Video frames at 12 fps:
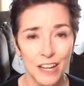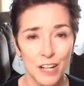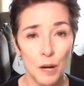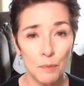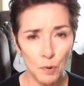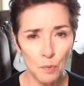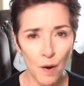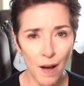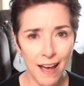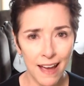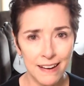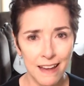Number
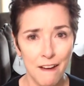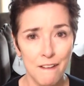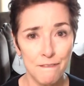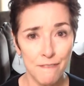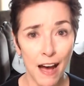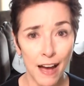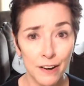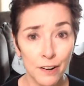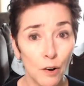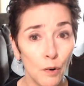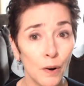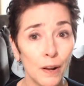one,
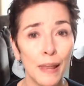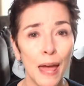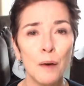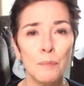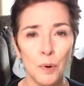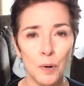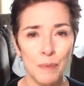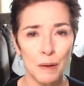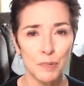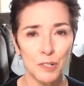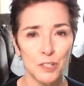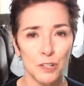fire or allow board
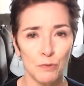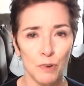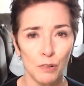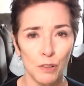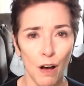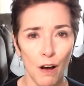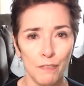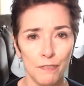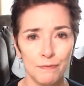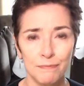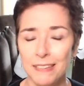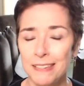members to roll off.
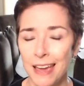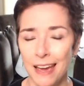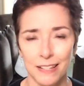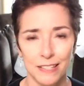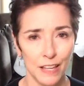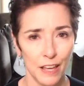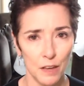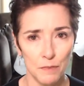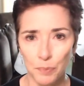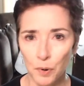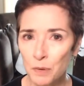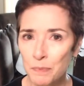Yes,
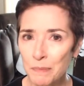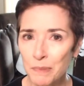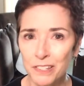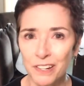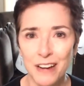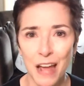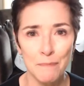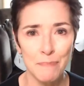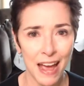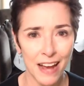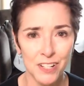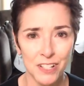if board members are not
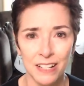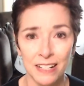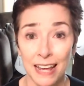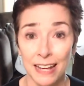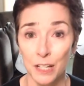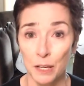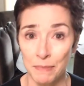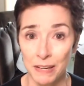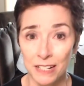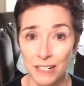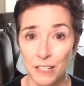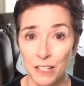passionate and
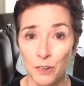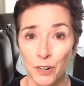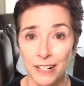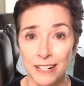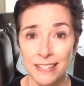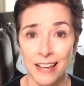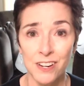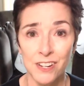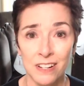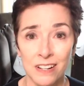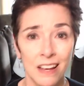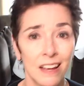committed to the
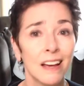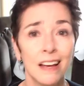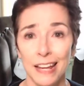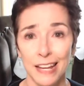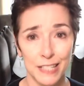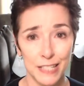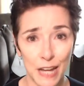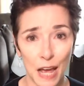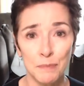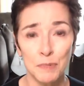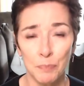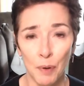organization, it's
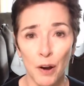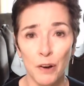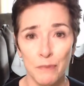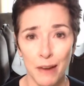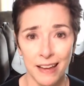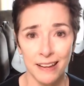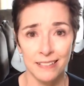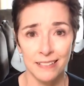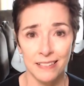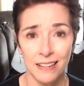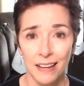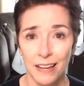time to part
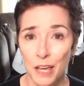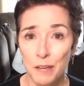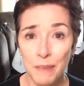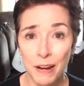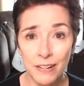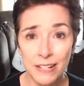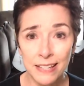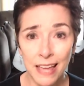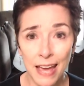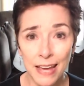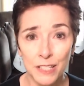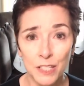ways. In Mary's
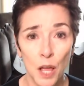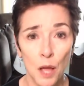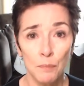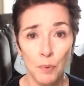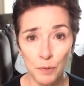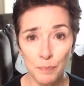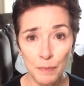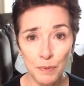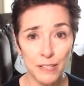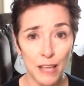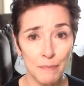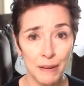case, board
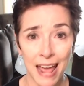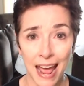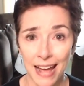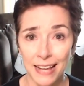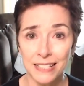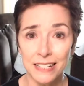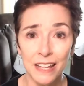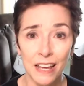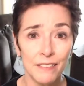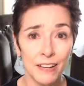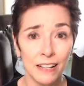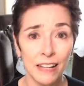members have been asked to
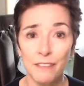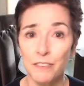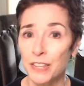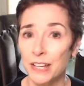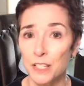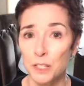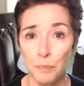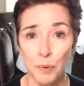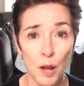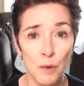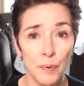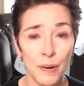give at a level that is
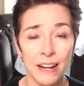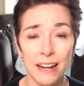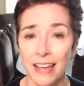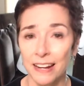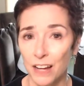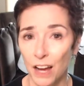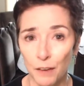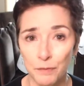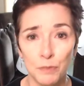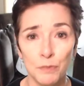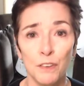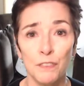appropriate and
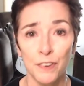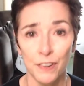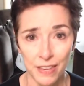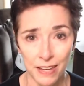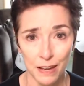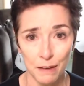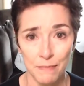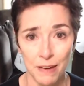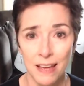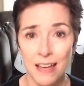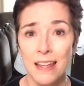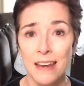comfortable for them.
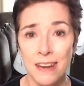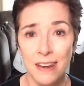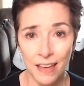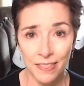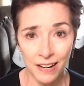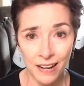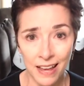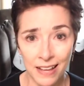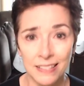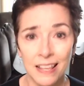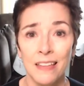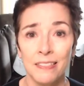
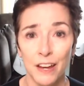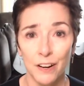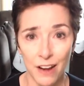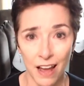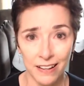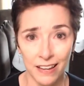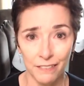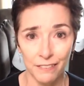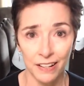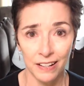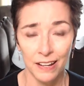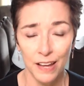Nonetheless, they are not
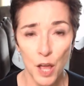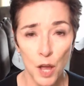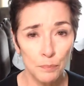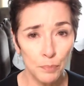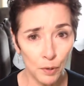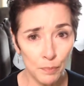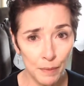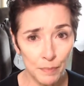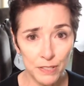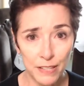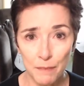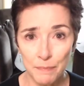giving. Board
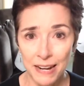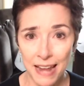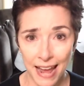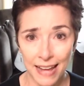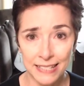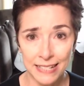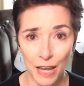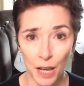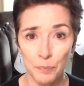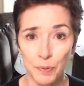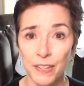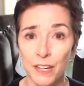members have been asked to
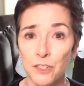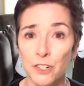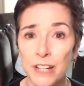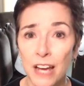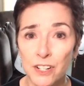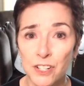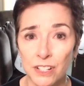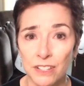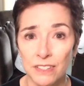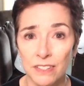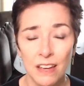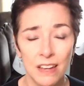help with
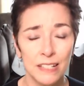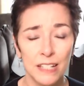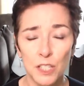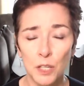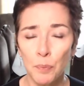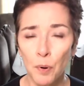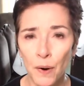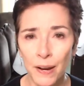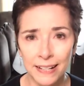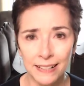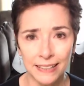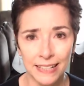introductions.
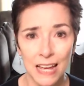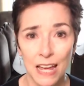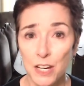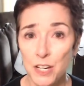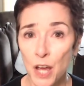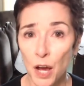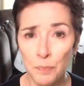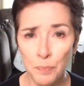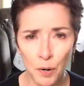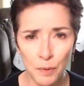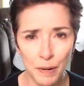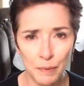Disappointingly, no
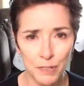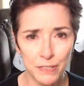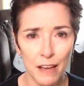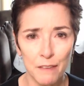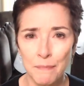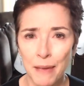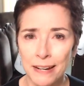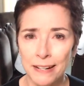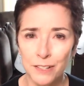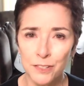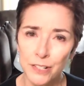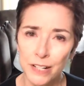board members have made
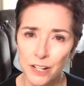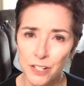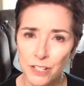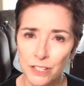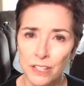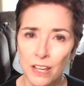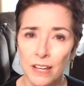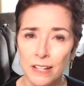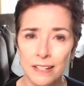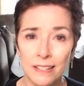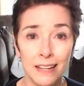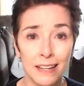introductions
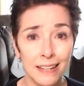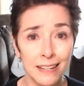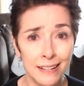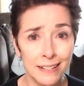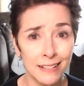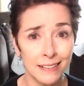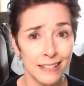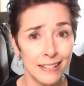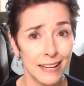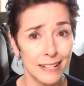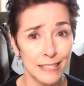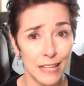to the easily
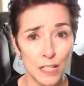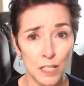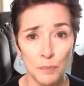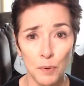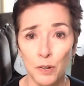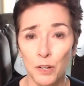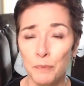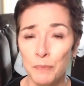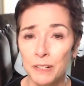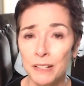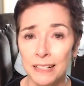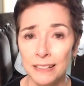accessible
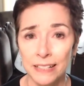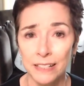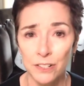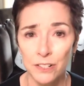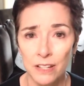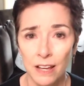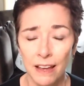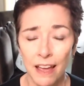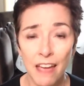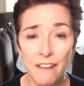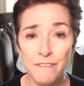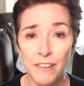community leaders
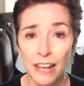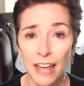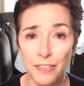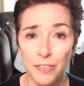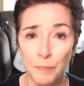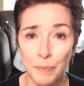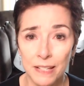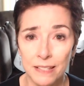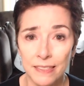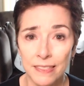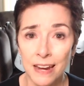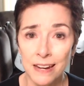and philanthropists
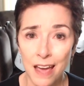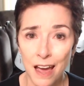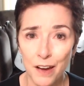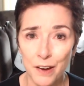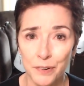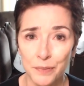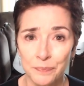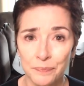they know.